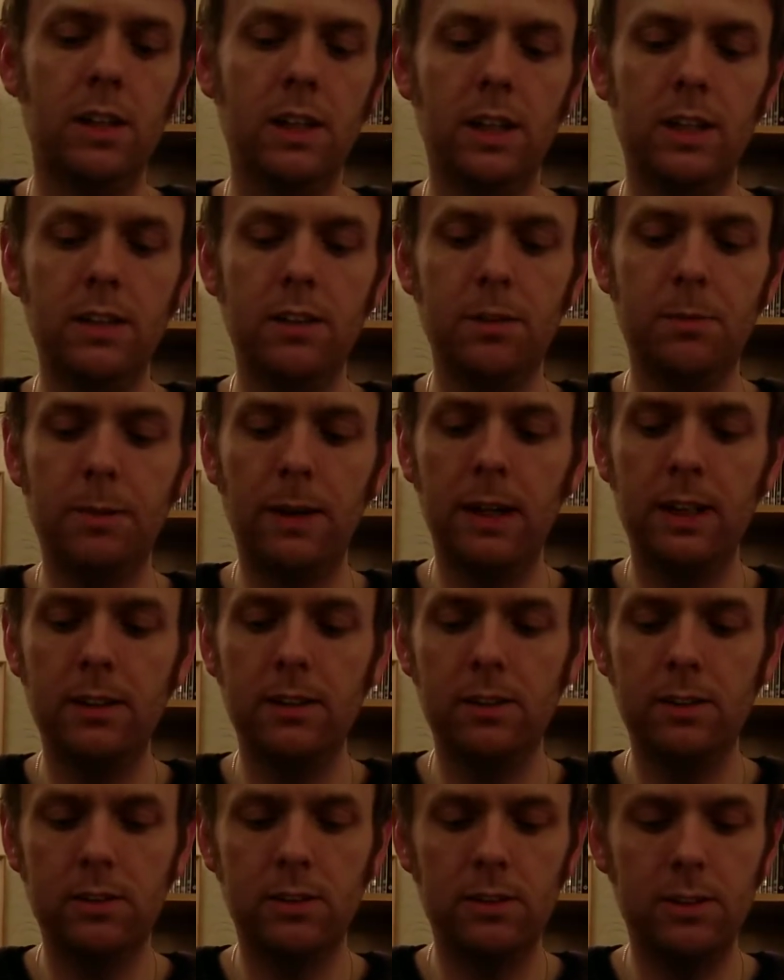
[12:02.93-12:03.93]

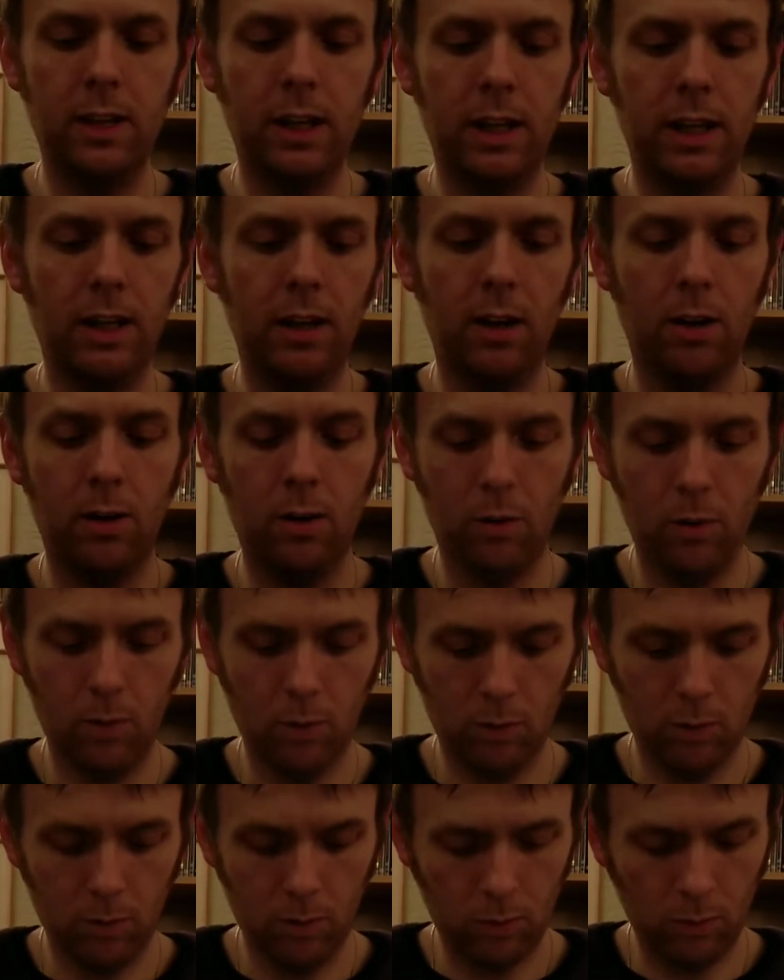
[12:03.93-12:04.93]
Independence Day.
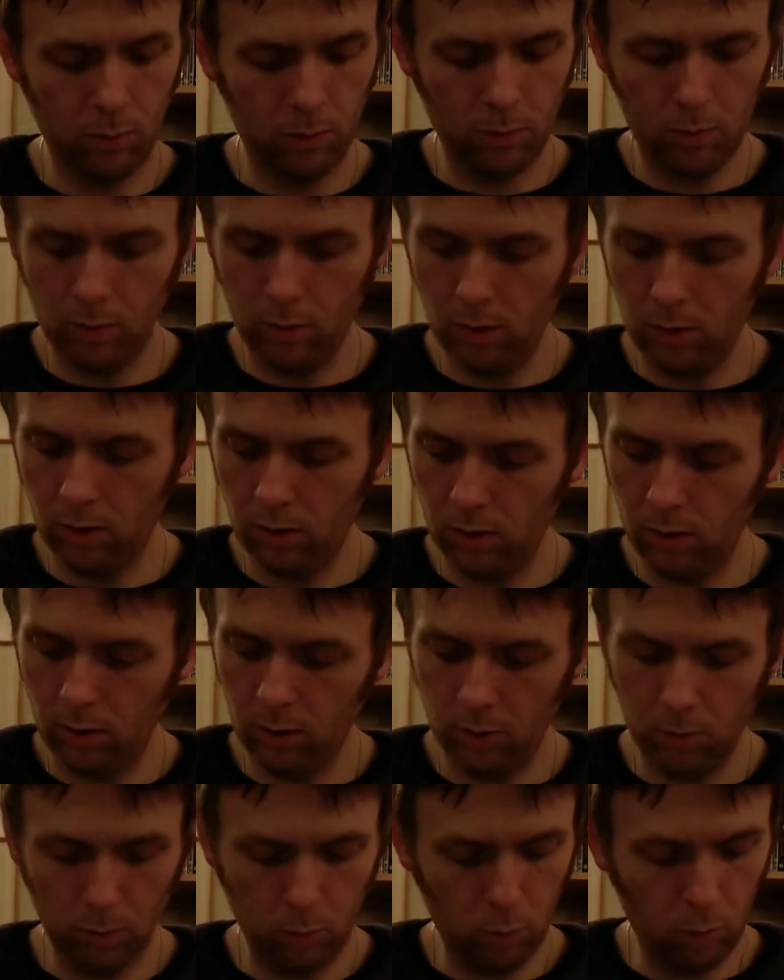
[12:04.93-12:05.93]

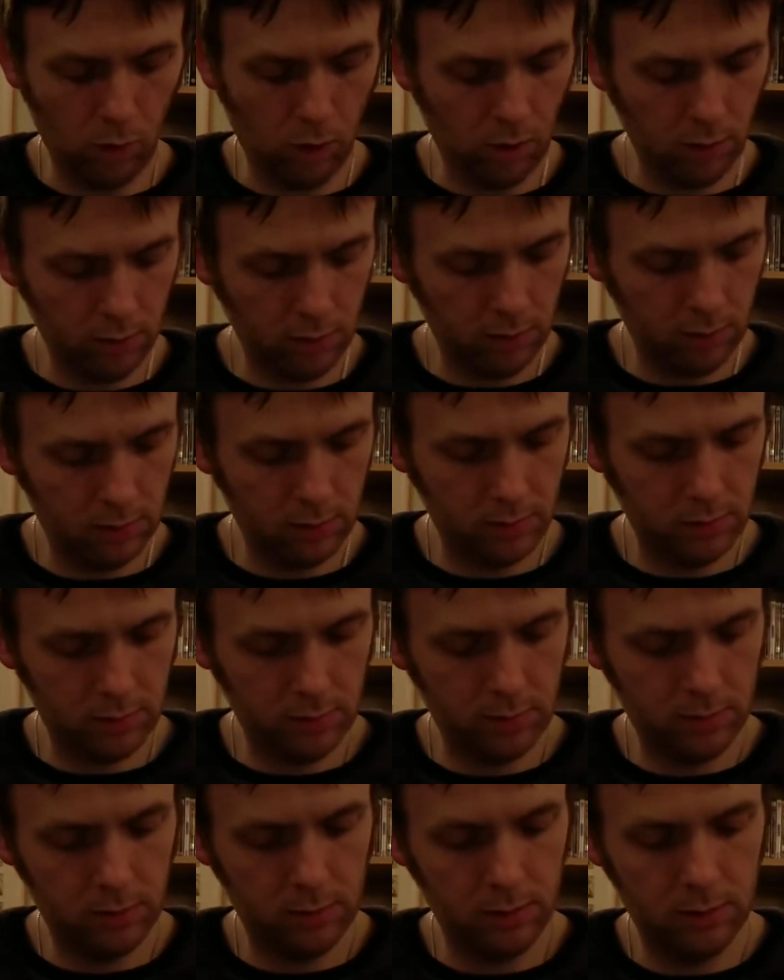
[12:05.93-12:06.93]
One
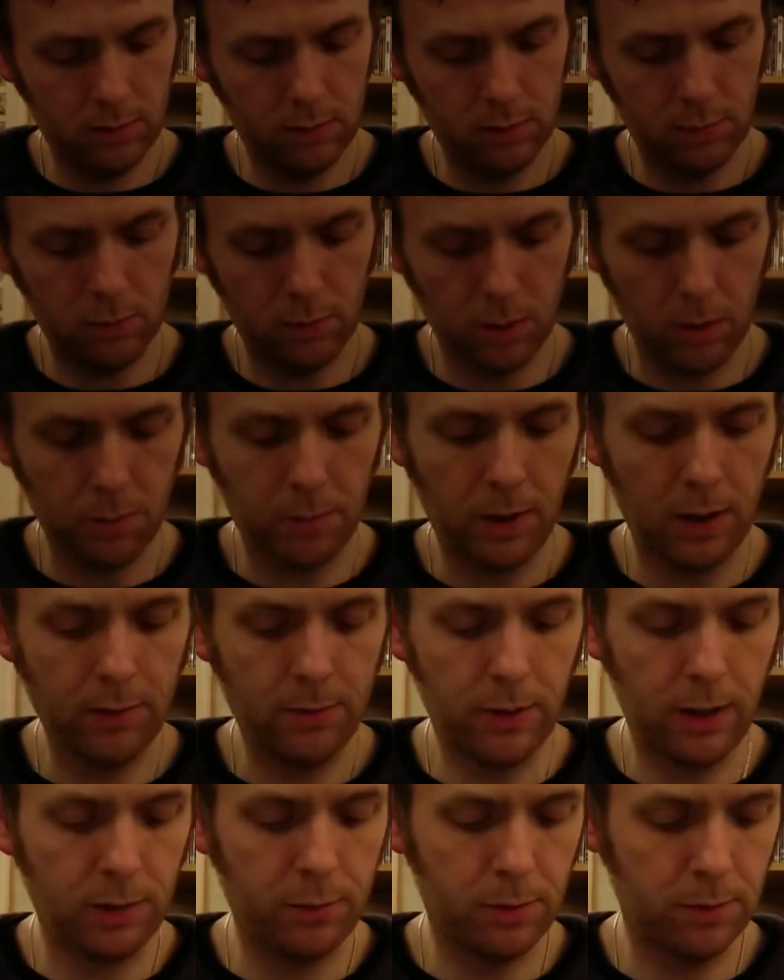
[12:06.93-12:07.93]
of my
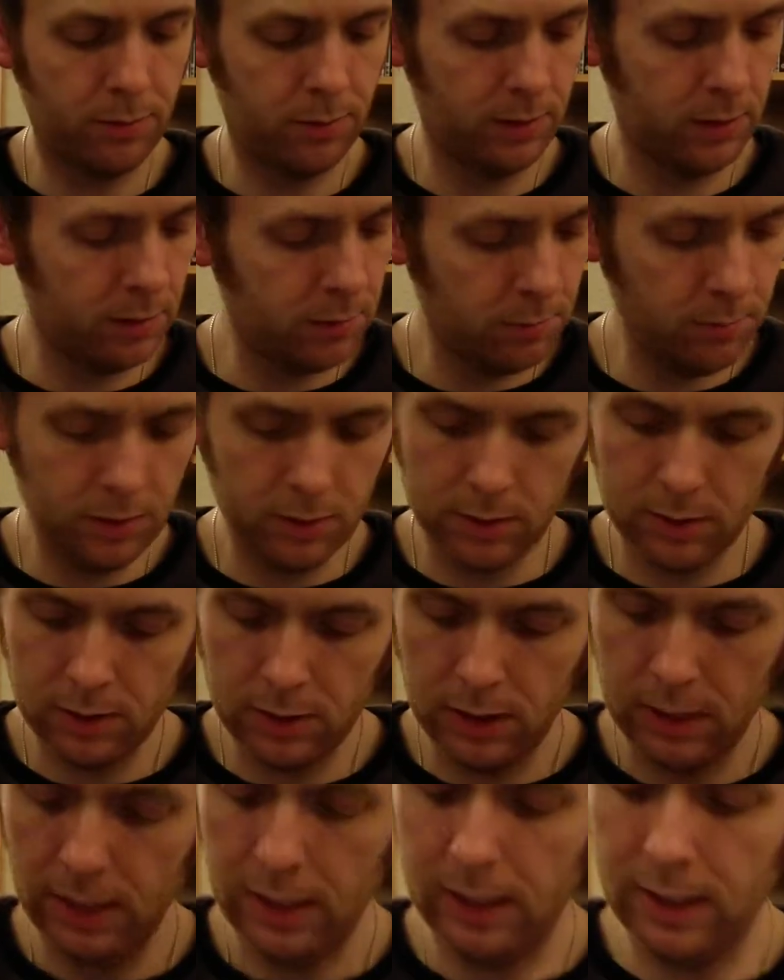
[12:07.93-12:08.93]
favourite films.
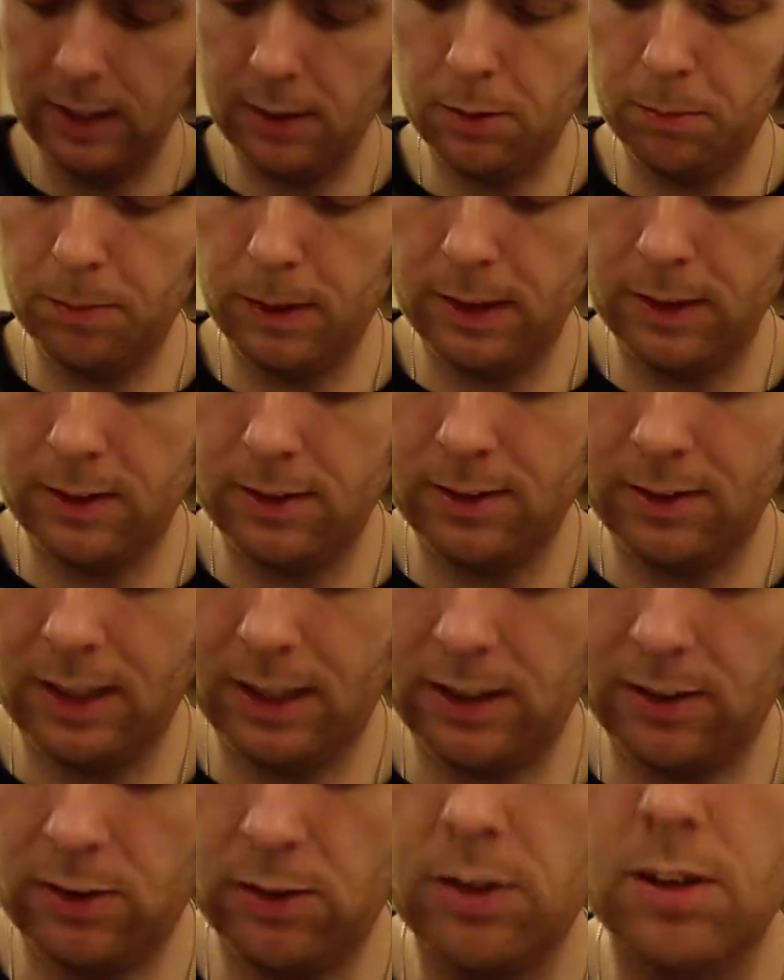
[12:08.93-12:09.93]
Independence
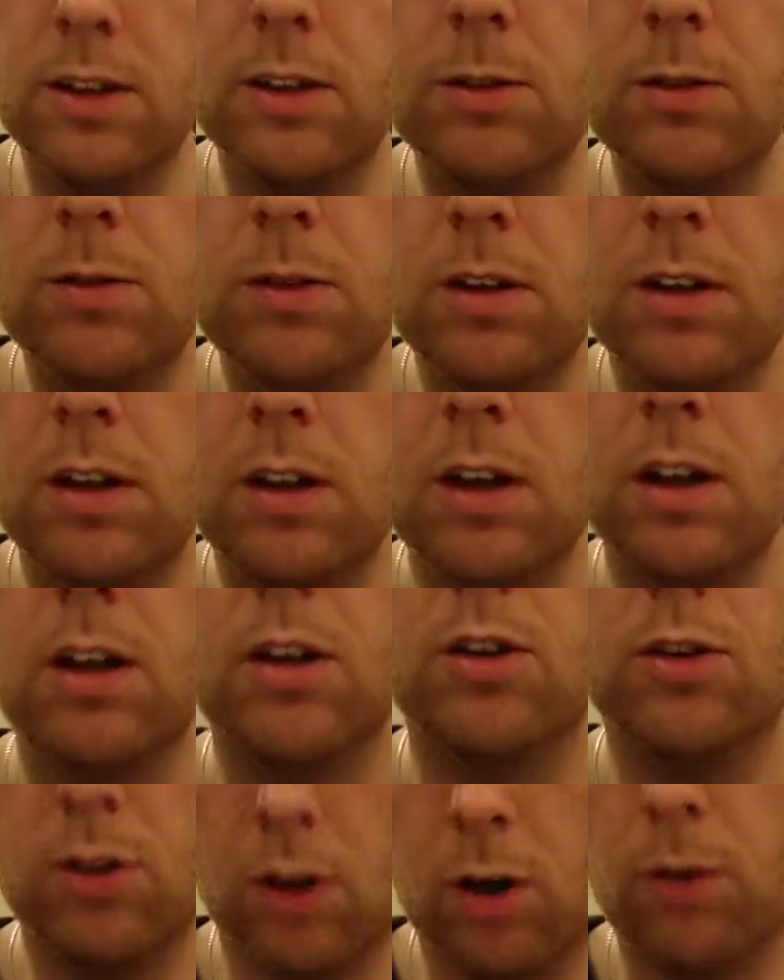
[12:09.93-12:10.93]
Day 2,
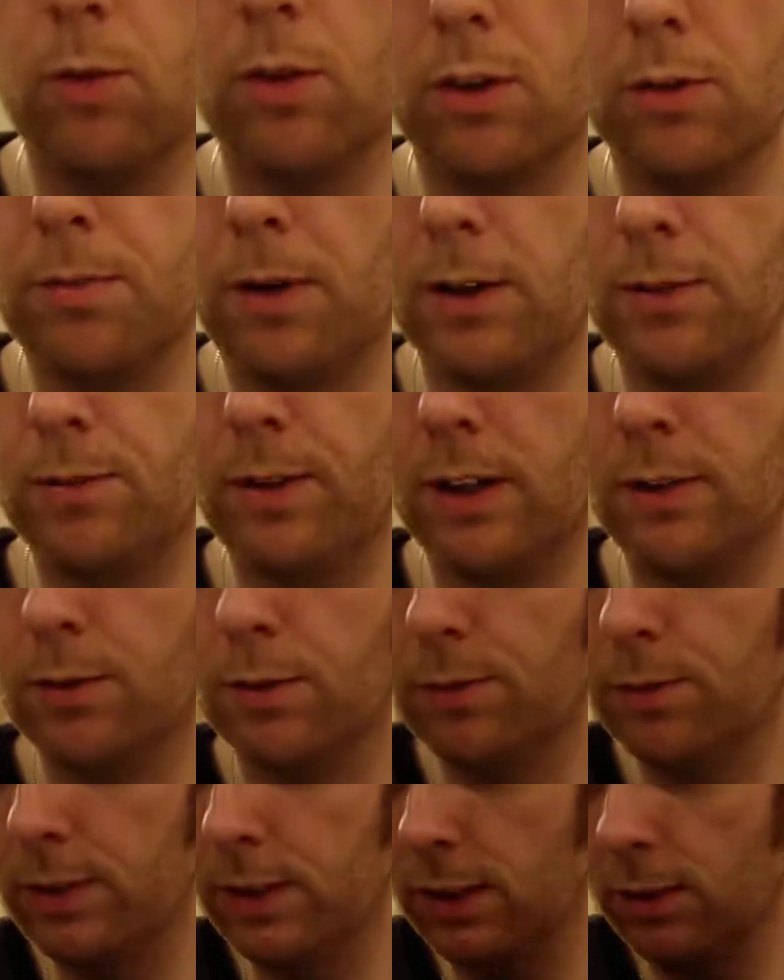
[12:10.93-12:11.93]
not one of my
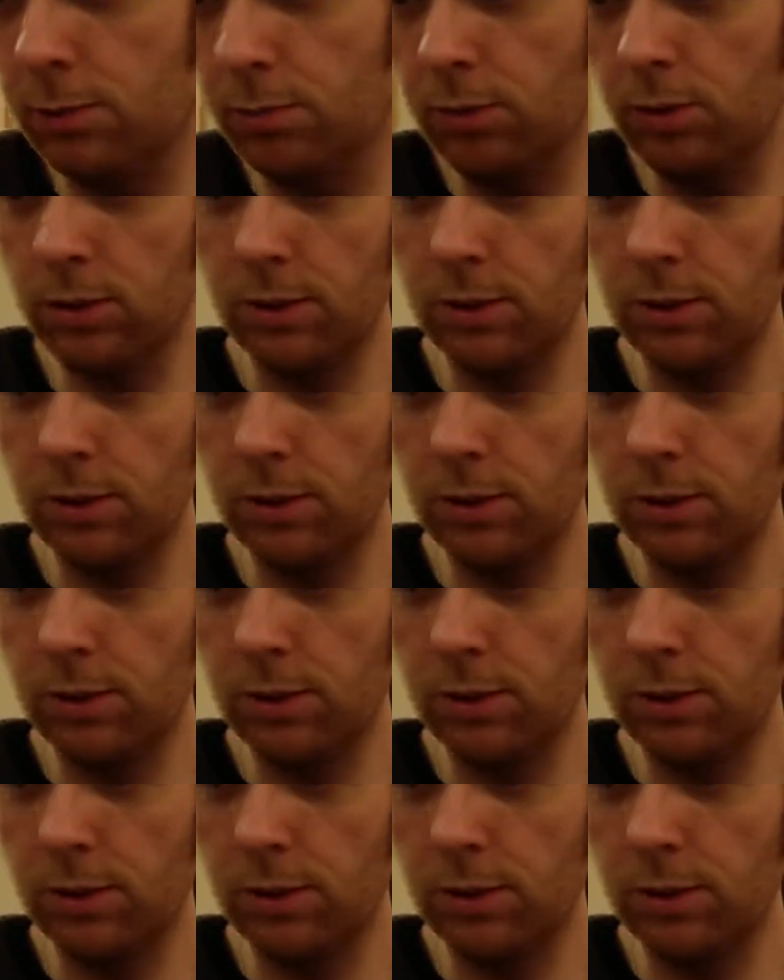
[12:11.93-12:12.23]
favourite films.